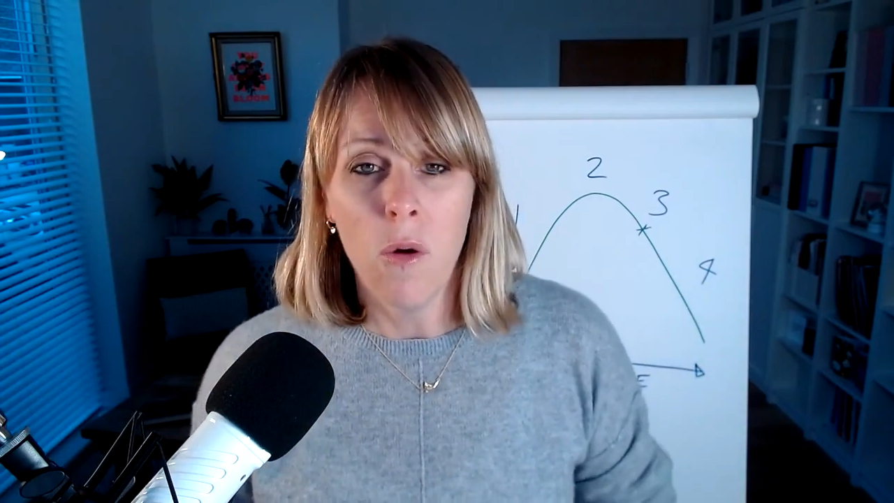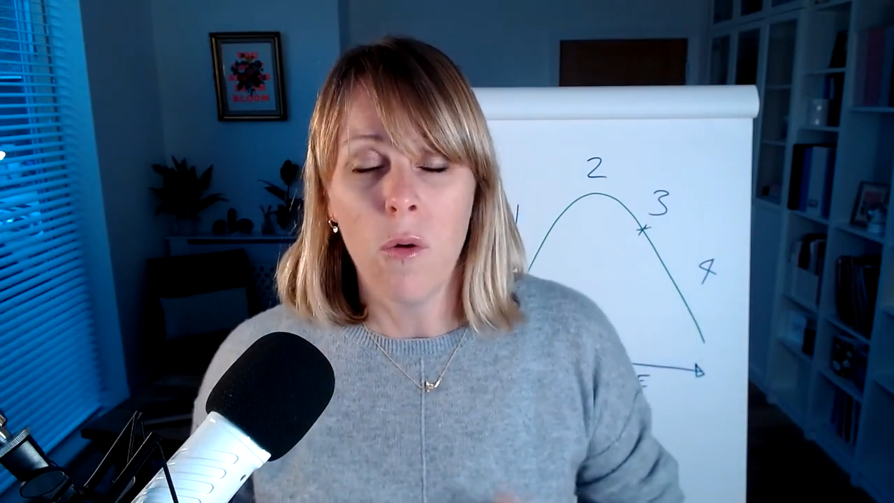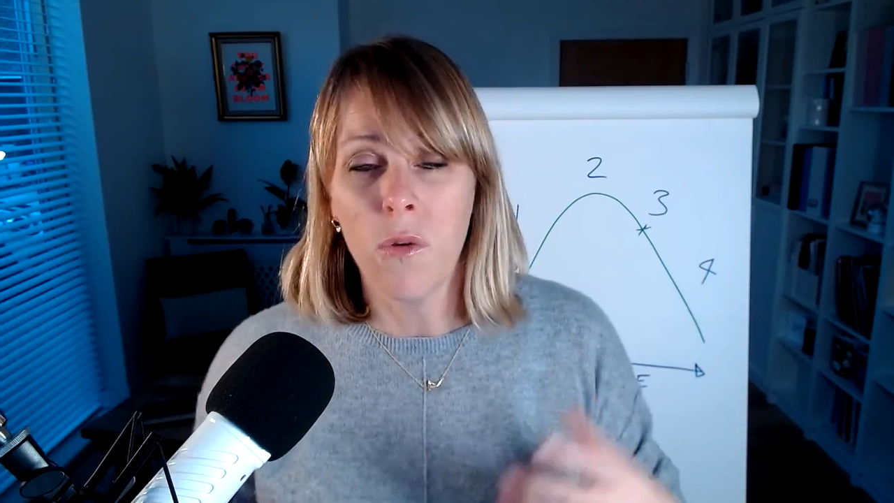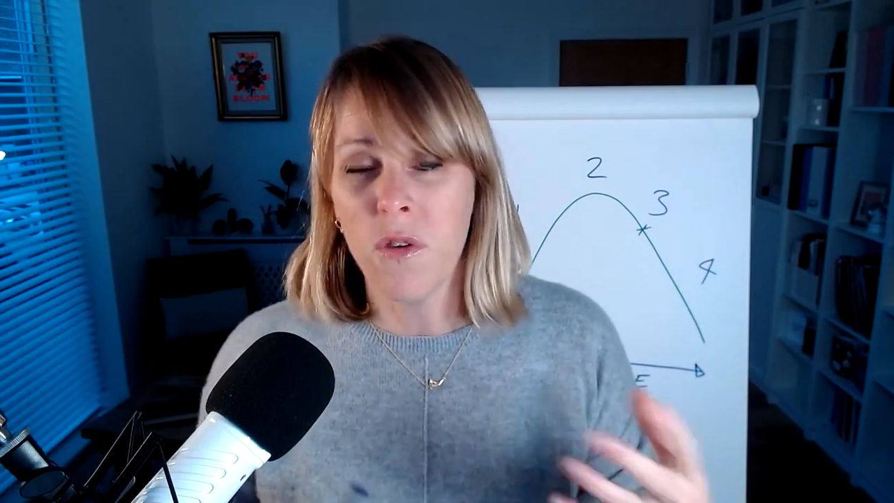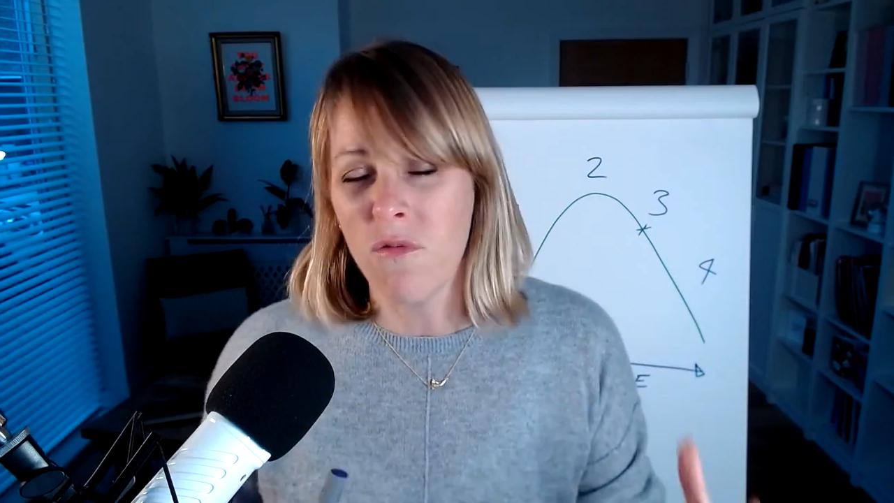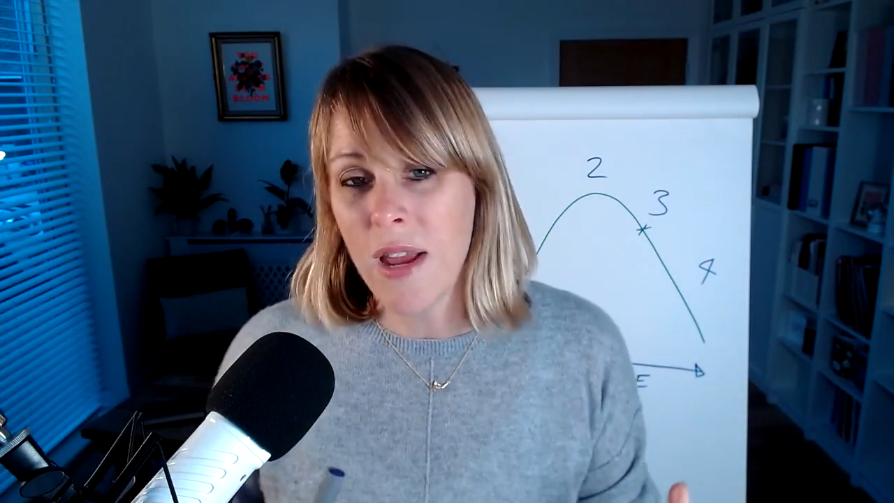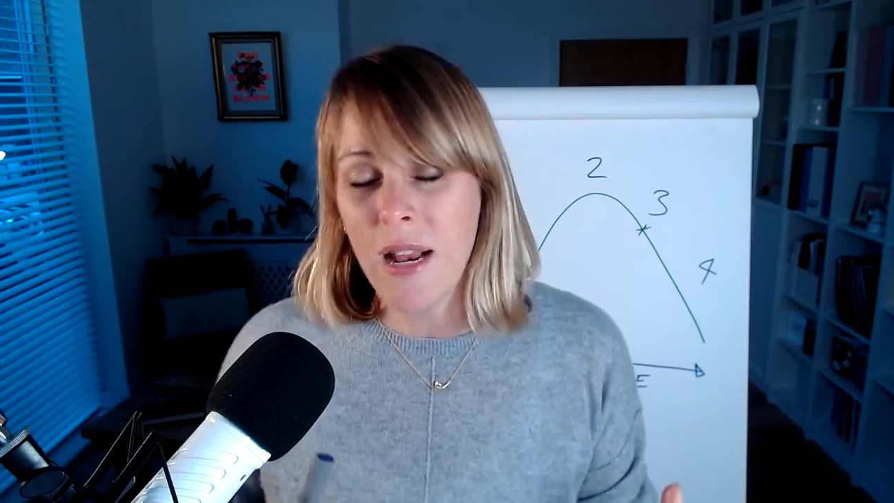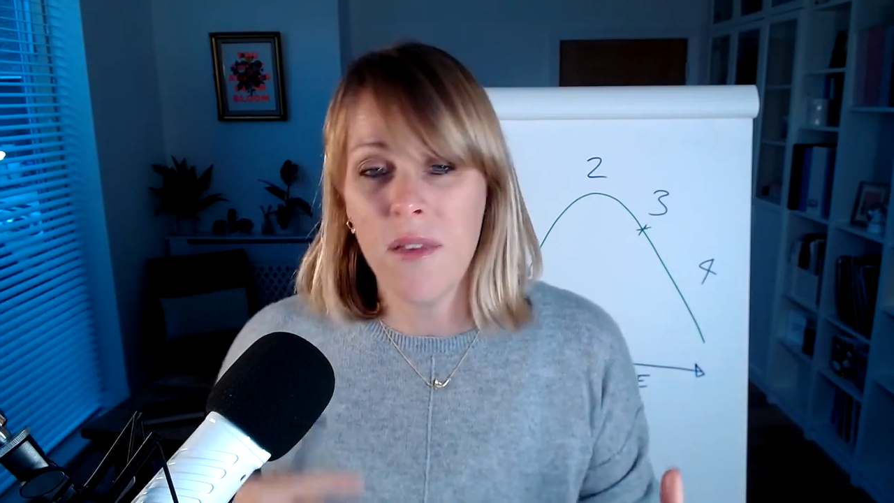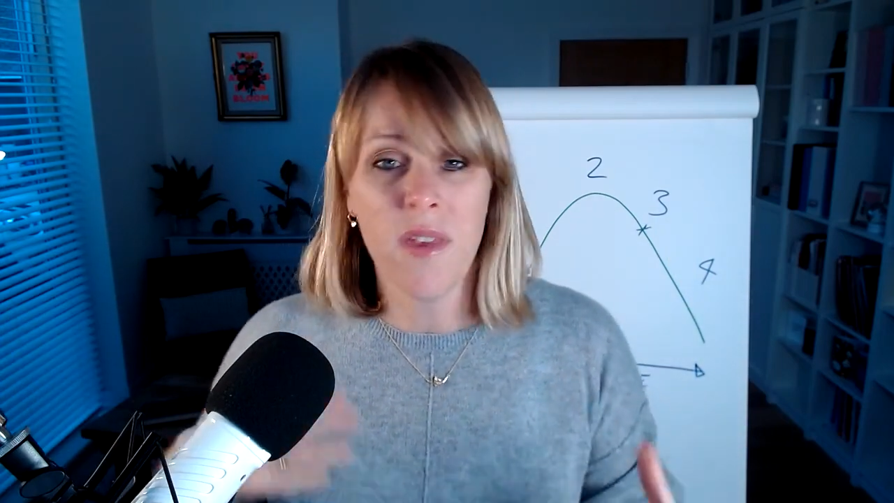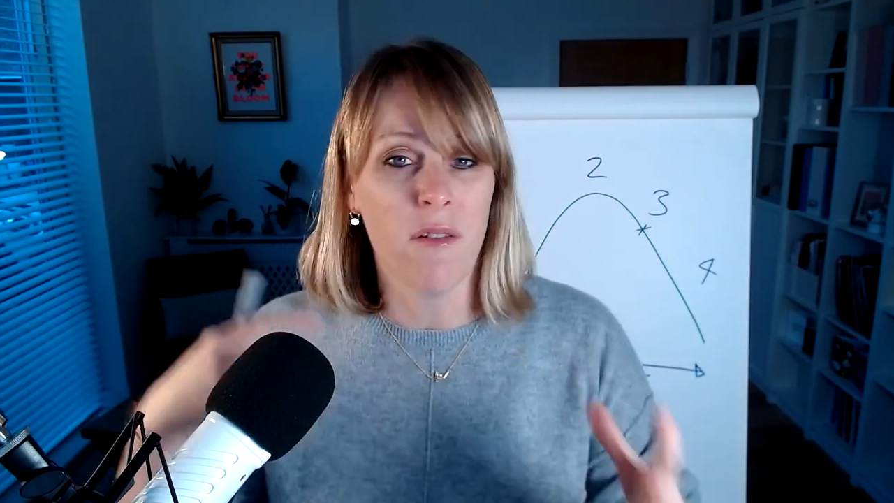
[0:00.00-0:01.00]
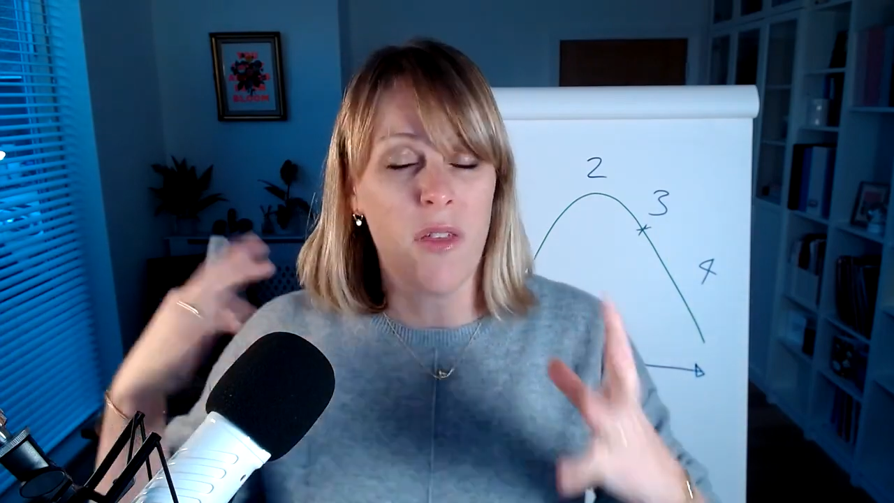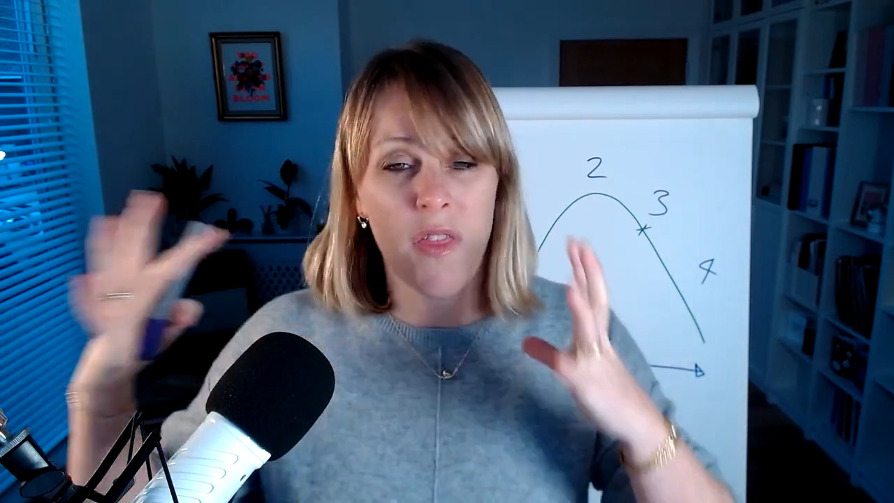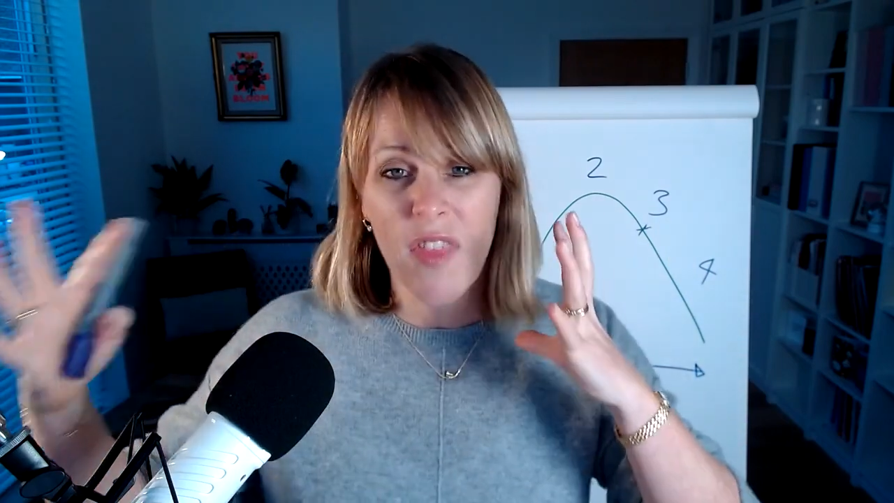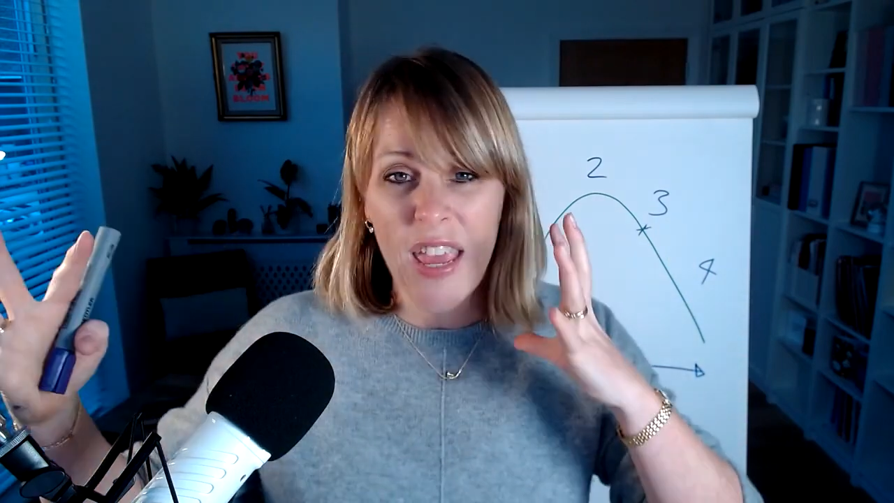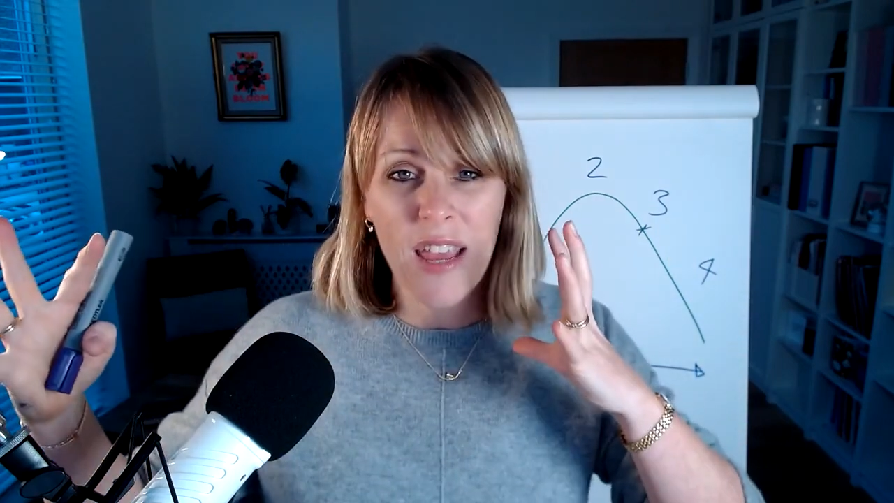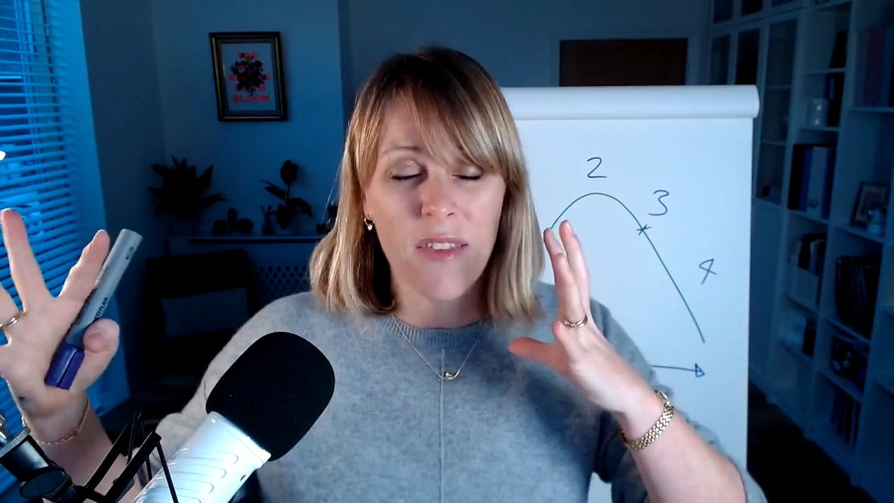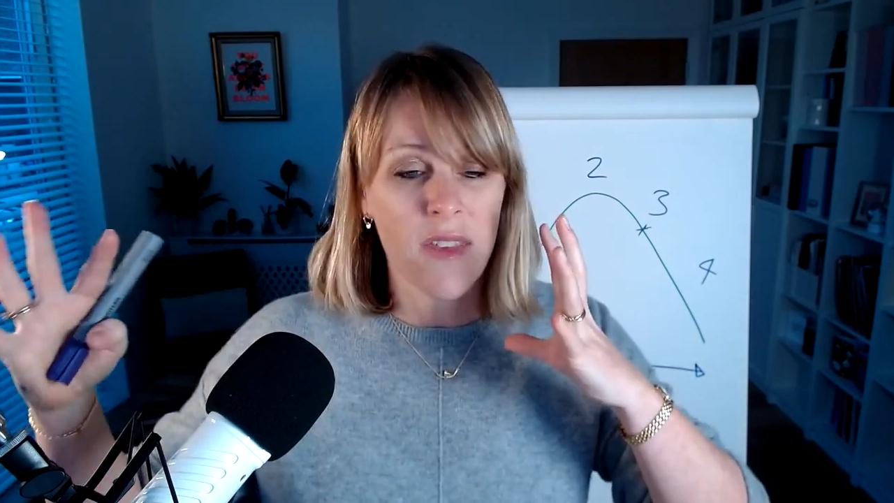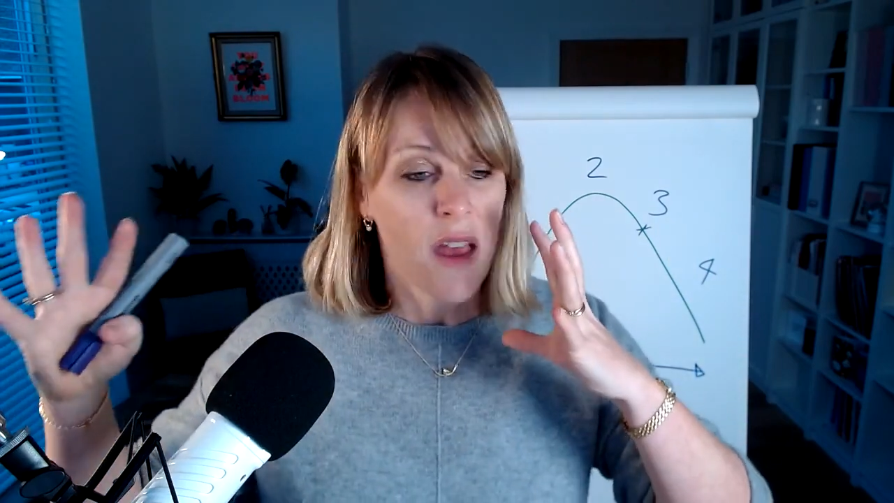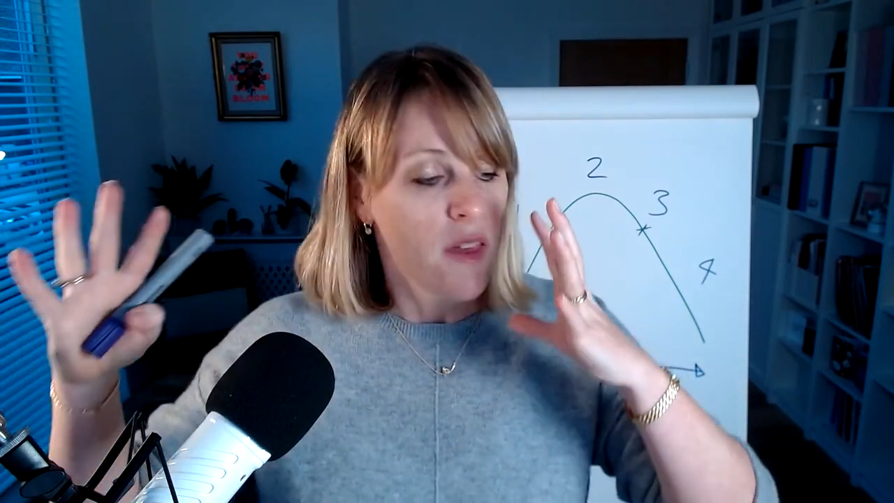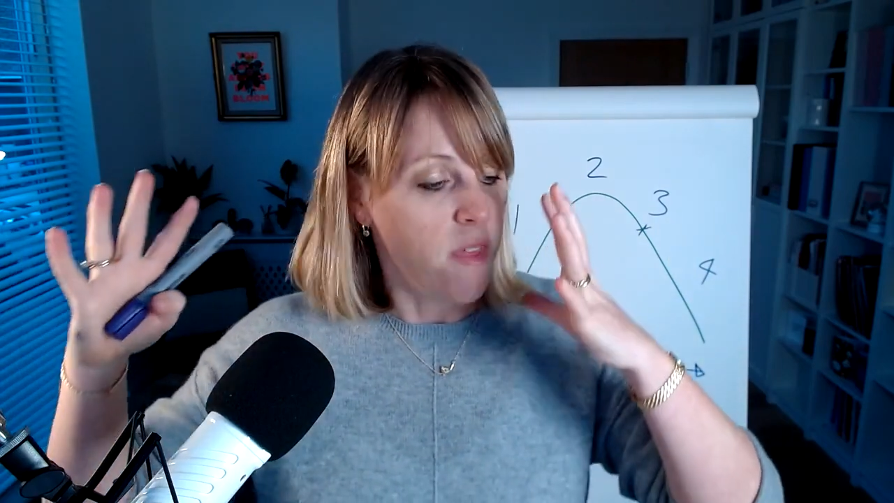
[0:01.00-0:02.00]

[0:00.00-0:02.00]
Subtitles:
or to realise there are things